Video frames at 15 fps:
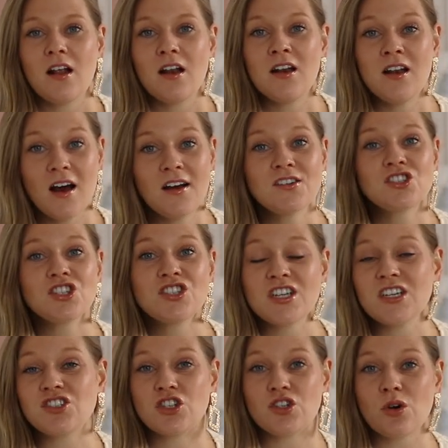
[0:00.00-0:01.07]
learn to
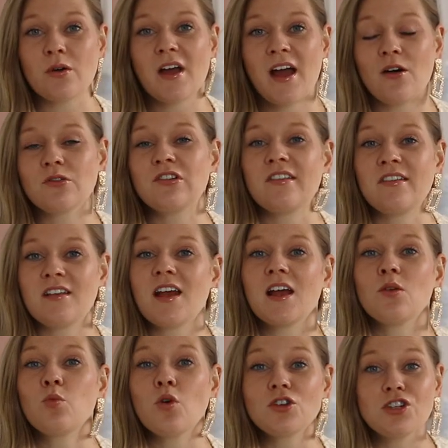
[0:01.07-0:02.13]
teach a dog how to
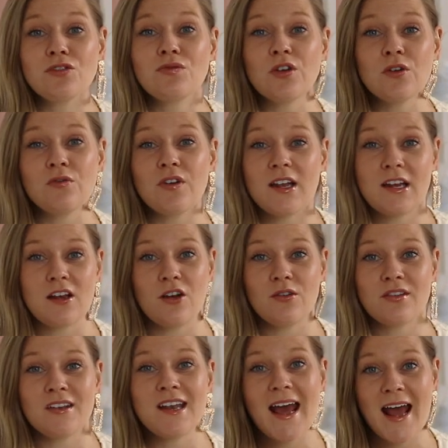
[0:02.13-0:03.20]
sit. Watch a few
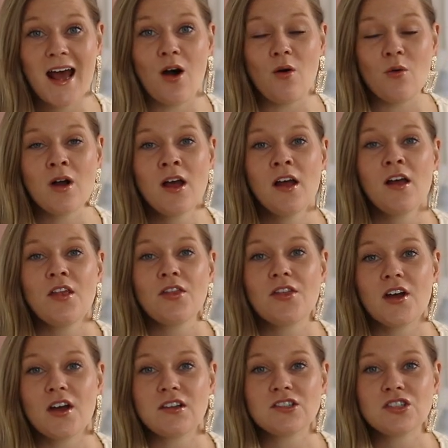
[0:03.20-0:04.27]
videos now
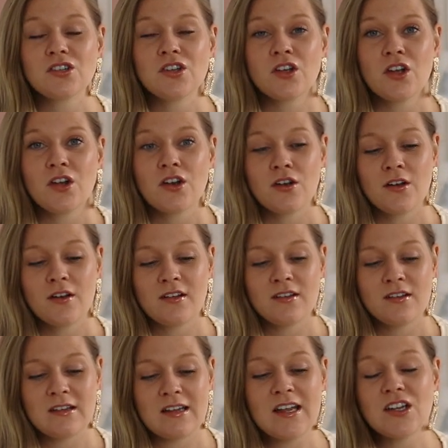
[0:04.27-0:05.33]
that
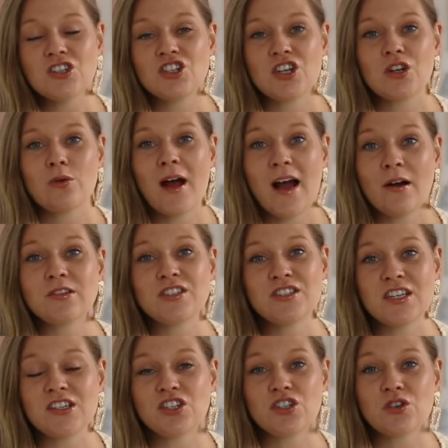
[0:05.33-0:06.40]
teach you how to
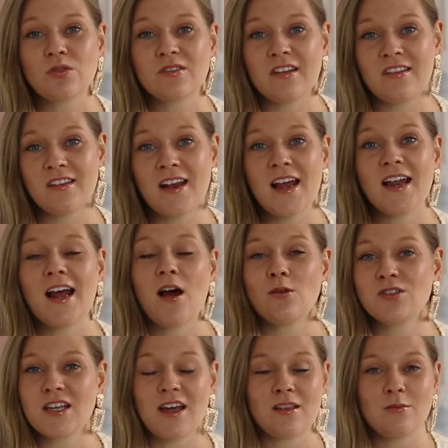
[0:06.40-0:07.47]
teach a dog to sit, how
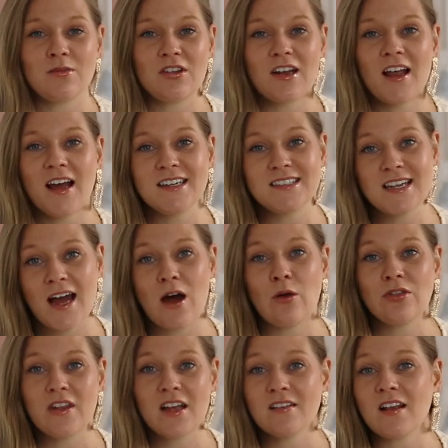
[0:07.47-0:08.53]
to get them to lie
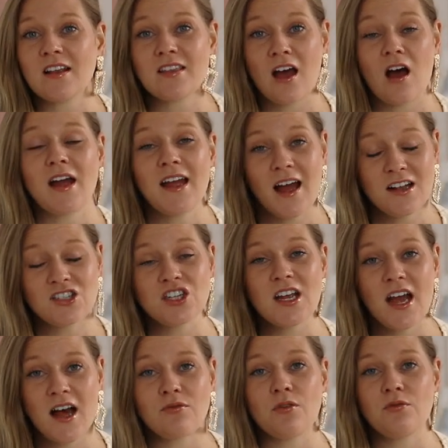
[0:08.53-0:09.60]
down, things like that. I
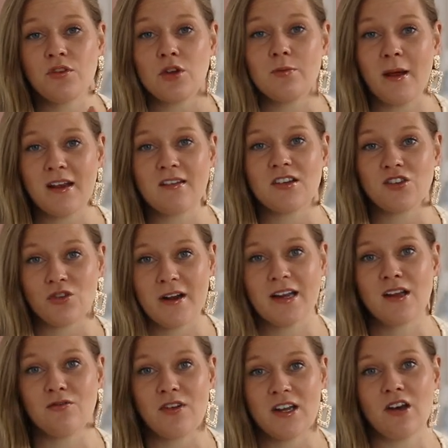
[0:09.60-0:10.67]
actually have a few basic
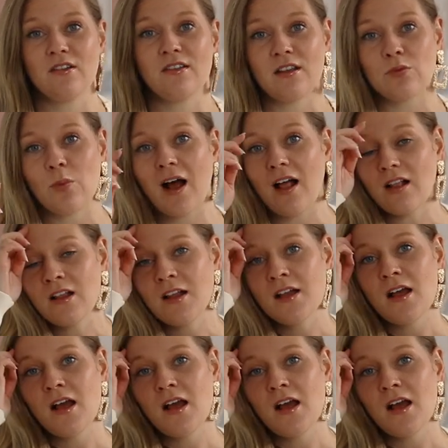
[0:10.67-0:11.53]
training videos as well